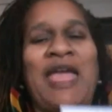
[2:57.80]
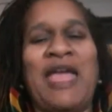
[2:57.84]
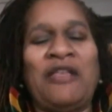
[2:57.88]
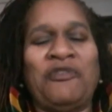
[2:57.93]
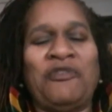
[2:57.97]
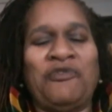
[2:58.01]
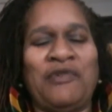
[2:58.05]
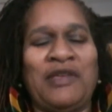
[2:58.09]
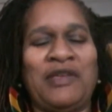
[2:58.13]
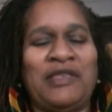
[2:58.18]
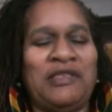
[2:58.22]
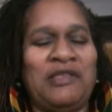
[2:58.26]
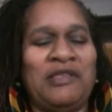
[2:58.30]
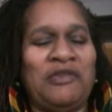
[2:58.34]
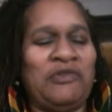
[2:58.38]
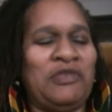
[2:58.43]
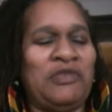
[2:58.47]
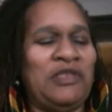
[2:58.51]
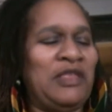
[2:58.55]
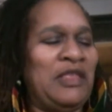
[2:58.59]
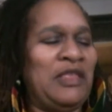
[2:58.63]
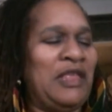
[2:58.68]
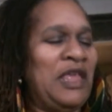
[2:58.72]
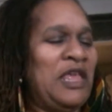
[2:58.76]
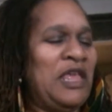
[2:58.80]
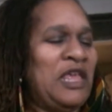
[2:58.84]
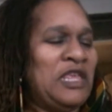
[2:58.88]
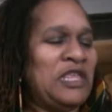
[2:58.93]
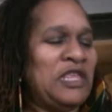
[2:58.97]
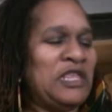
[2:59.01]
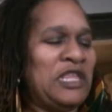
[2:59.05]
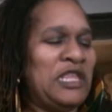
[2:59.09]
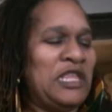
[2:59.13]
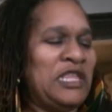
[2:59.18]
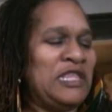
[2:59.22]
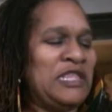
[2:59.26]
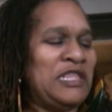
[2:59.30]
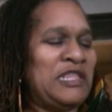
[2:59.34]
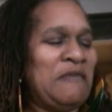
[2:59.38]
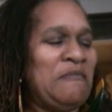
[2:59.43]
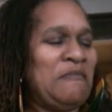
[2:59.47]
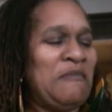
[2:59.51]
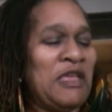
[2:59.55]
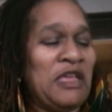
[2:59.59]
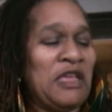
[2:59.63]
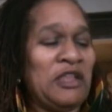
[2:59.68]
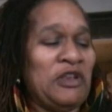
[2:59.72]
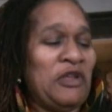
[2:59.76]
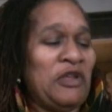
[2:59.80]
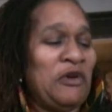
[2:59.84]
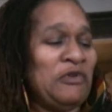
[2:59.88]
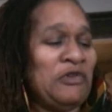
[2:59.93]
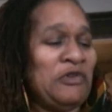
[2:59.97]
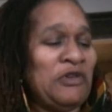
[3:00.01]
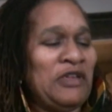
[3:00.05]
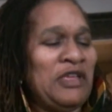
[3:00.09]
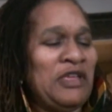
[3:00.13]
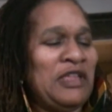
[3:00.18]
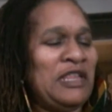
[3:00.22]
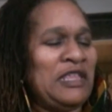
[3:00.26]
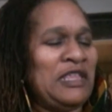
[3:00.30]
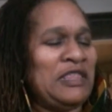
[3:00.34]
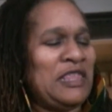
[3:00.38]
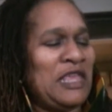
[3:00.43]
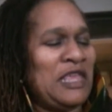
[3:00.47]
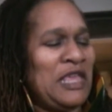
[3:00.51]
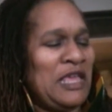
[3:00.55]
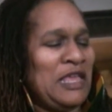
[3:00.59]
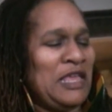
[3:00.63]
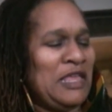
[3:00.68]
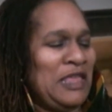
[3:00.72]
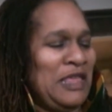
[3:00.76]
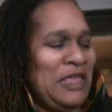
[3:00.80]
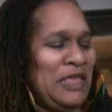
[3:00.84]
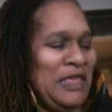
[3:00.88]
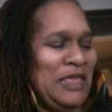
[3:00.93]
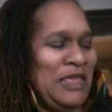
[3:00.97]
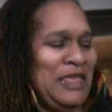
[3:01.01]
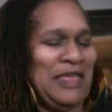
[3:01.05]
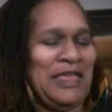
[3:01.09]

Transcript: my address. So she didn't send me a note or anything.